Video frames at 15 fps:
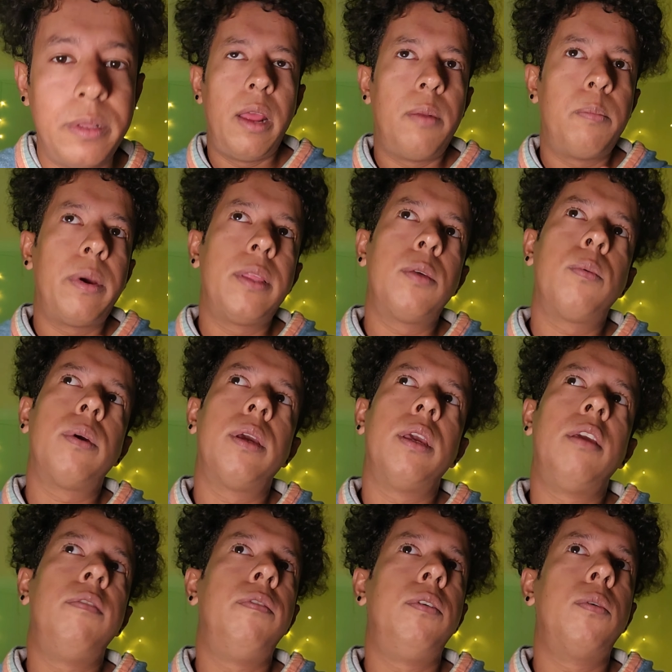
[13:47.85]
And by the way,
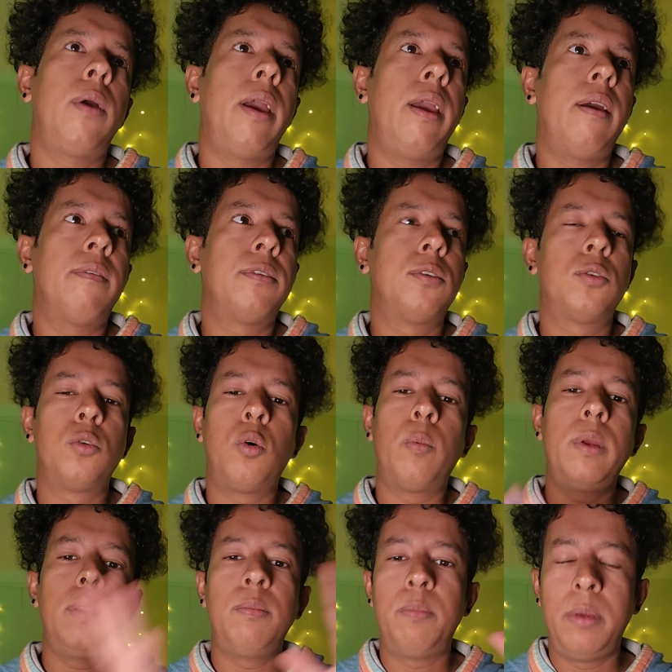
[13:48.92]
if you have so
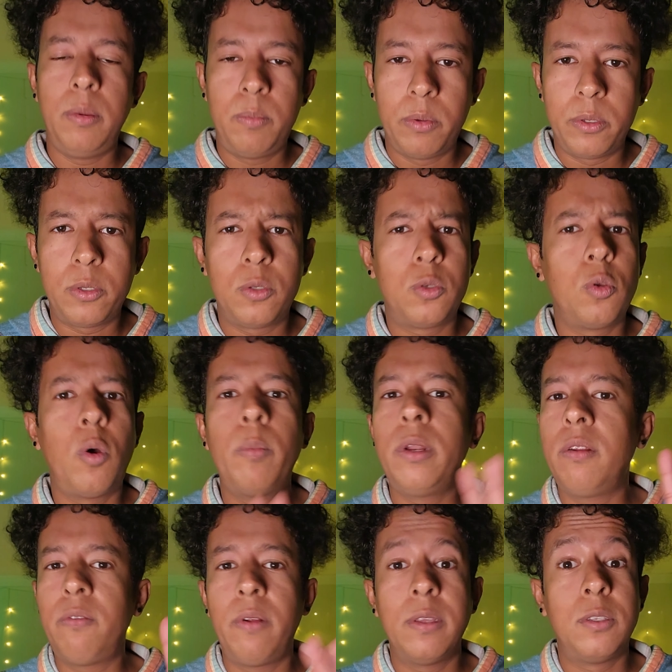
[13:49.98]
many people, so
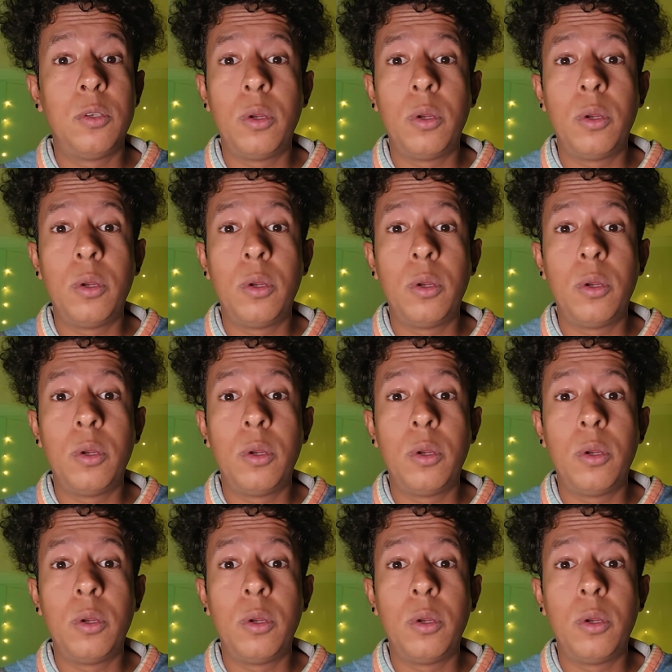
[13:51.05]
many friends,